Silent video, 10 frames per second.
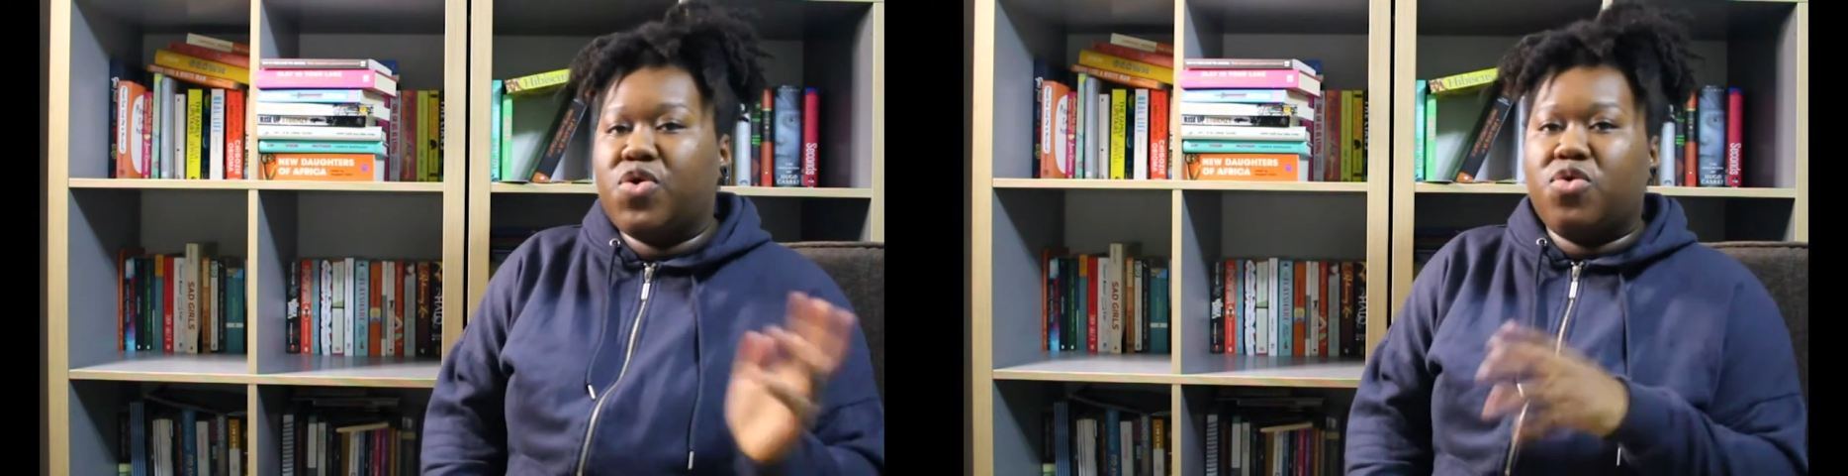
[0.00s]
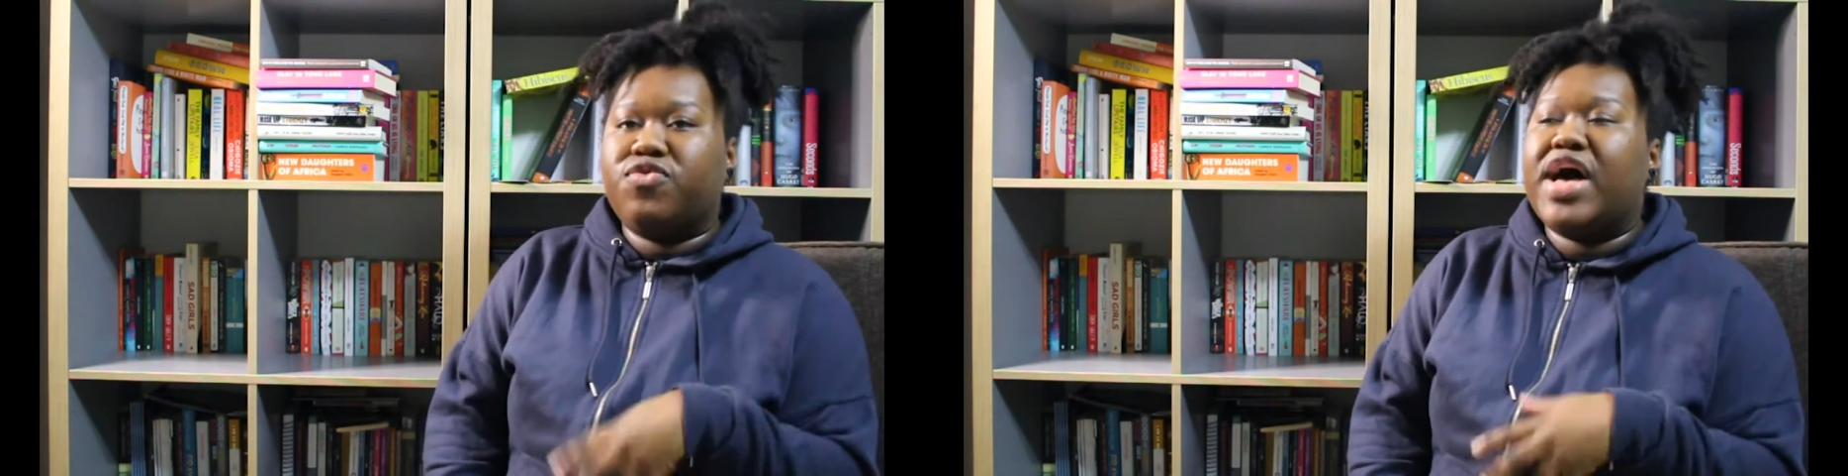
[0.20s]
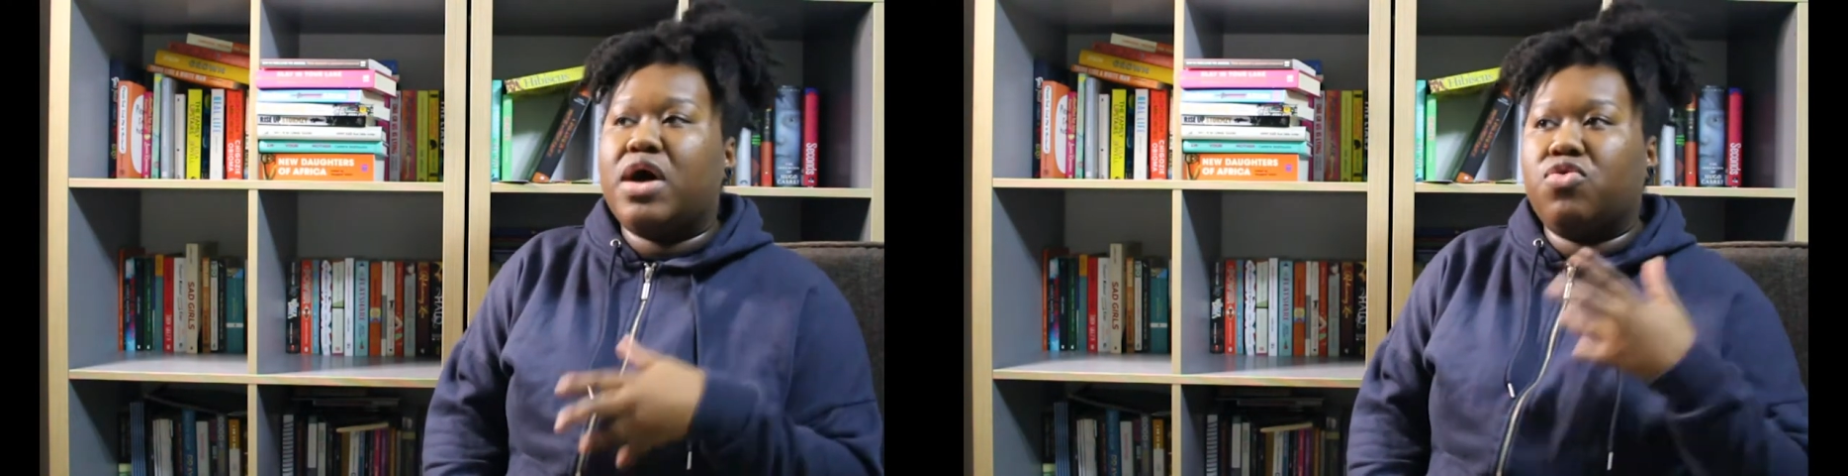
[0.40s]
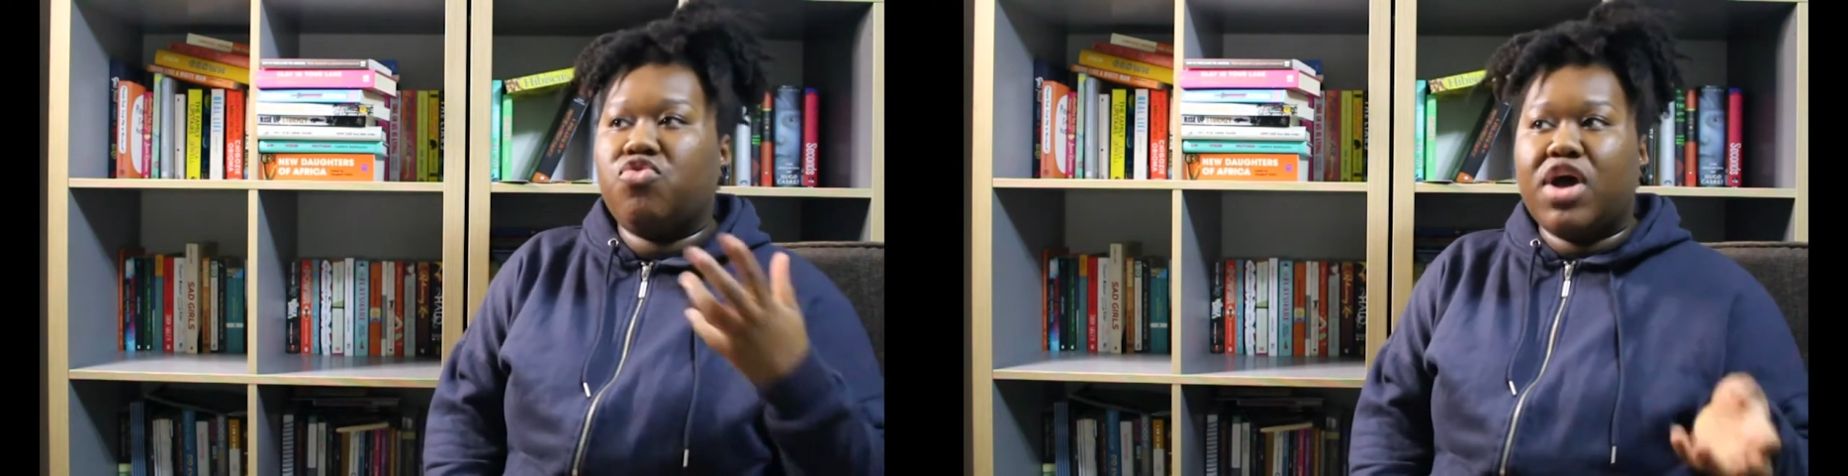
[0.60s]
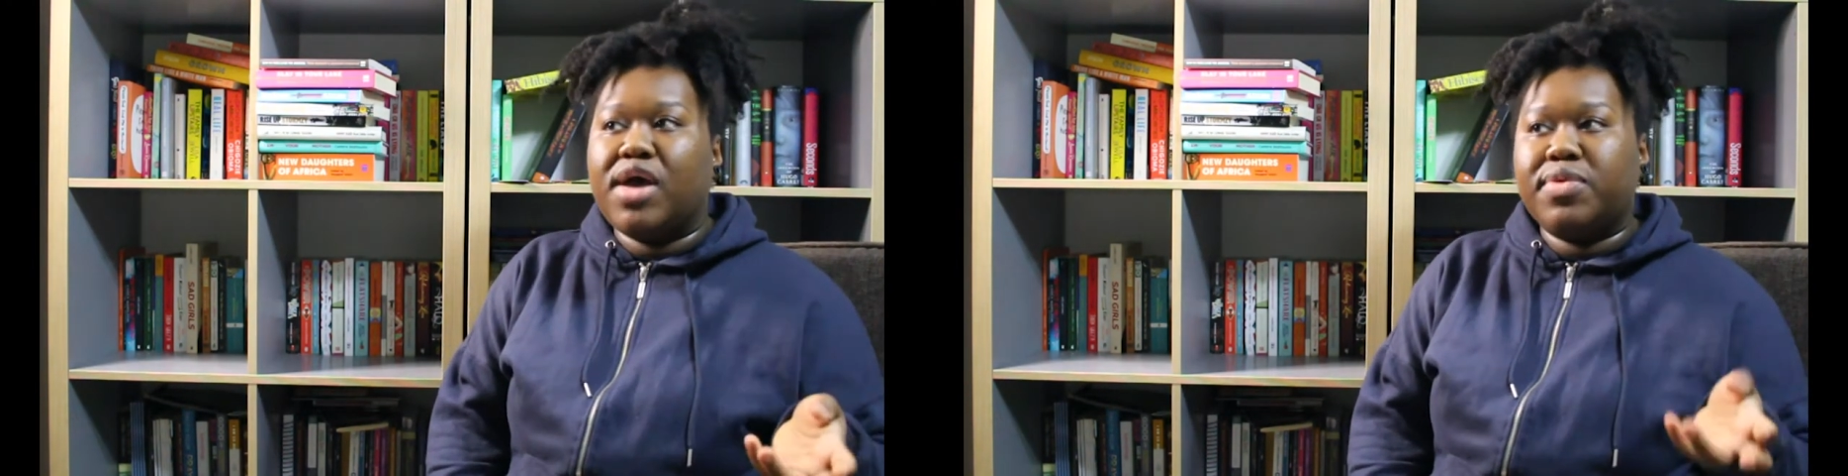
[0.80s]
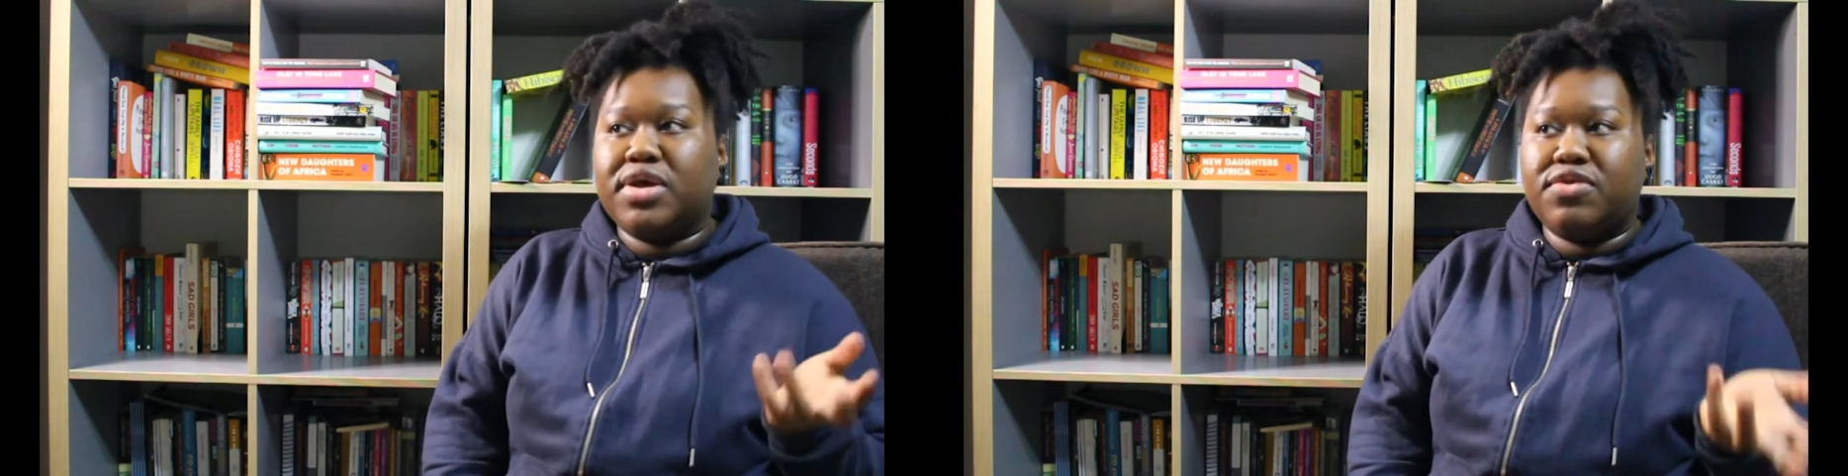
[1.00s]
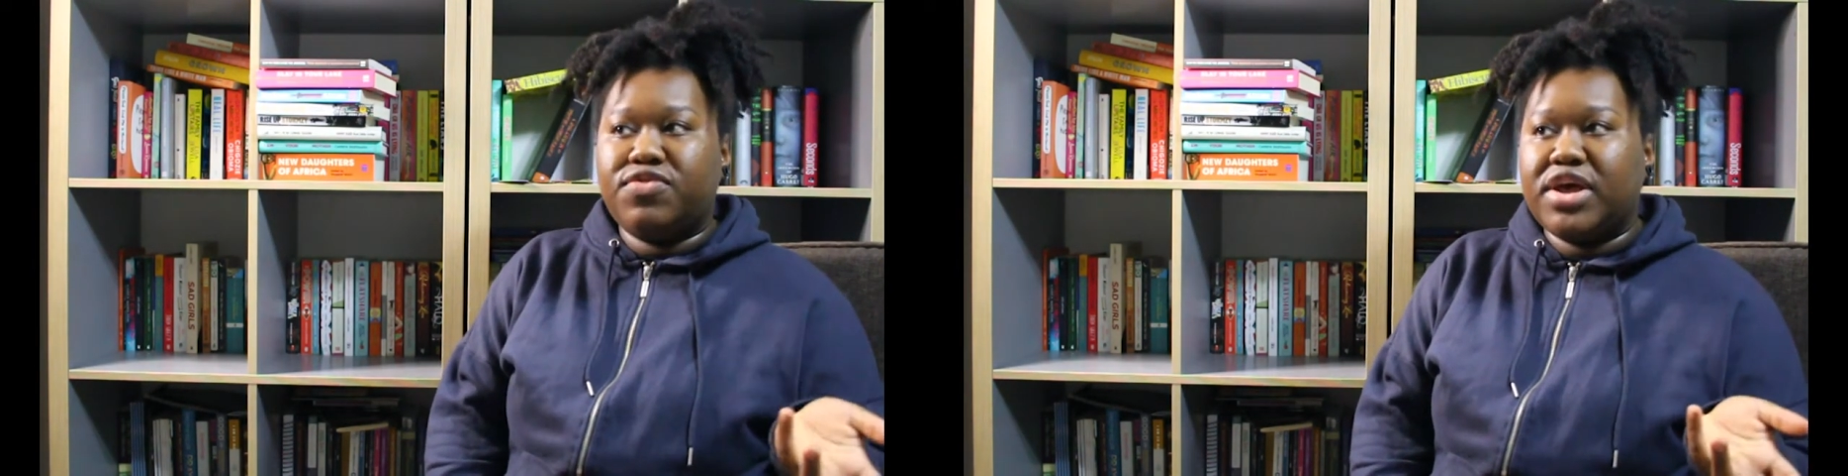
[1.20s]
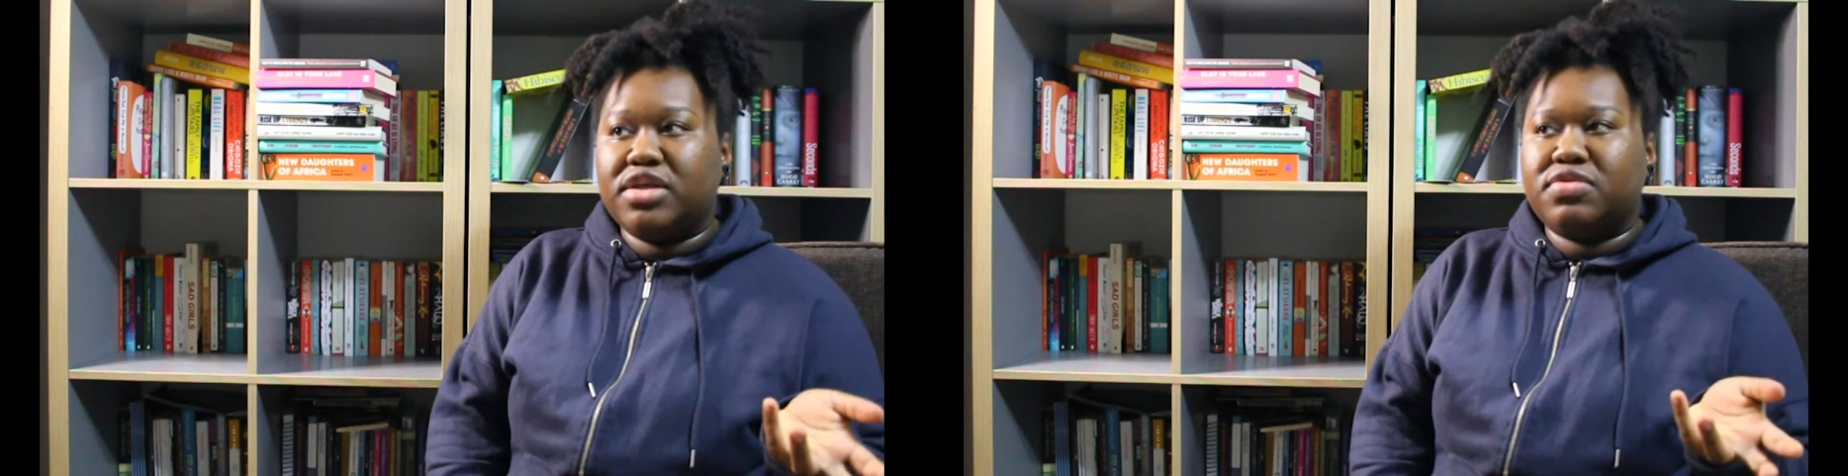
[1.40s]
of how crime can
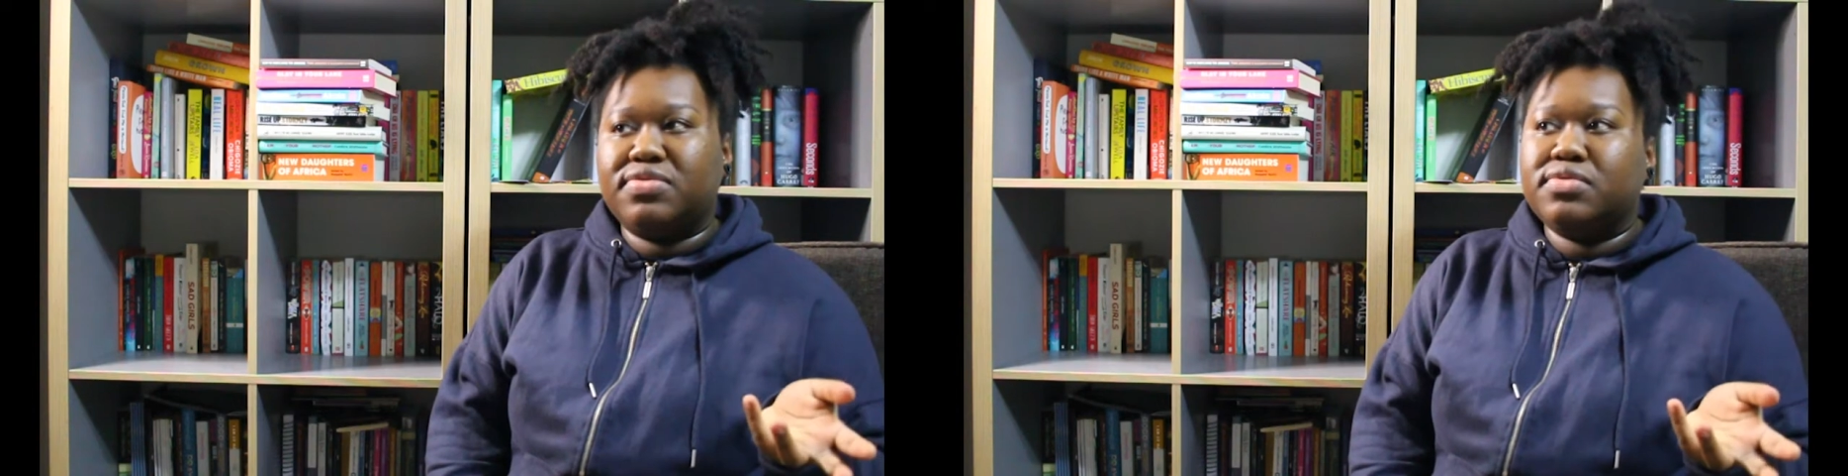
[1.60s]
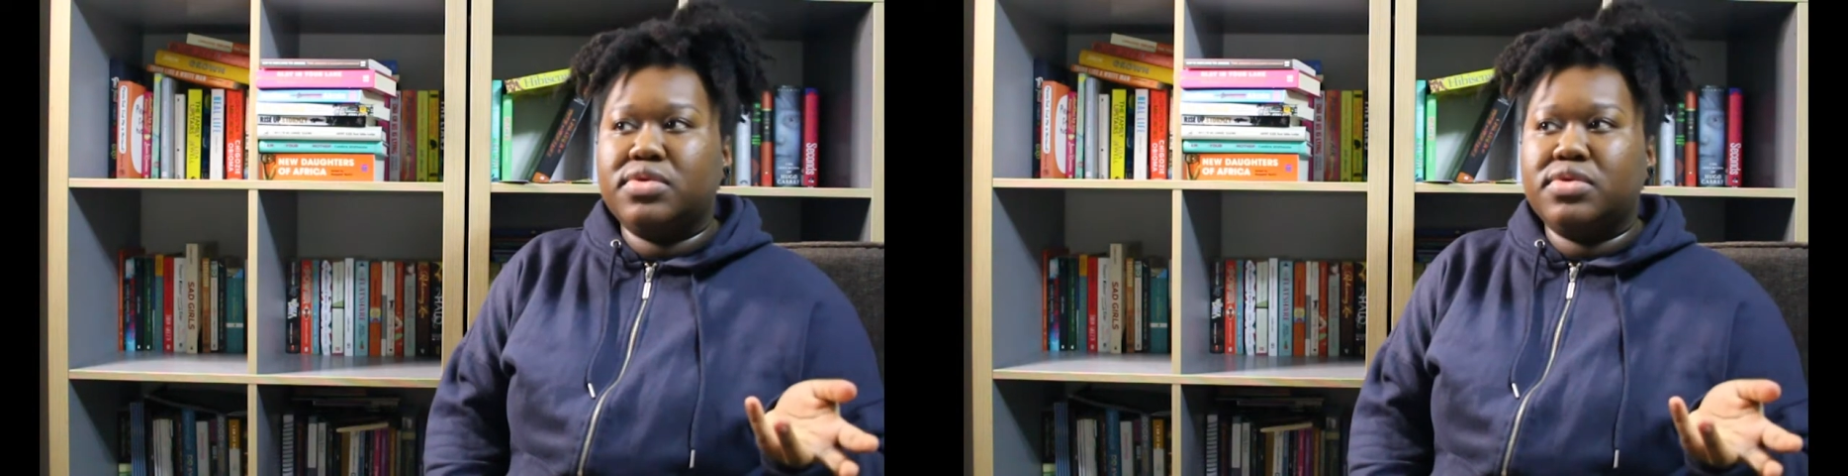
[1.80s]
affect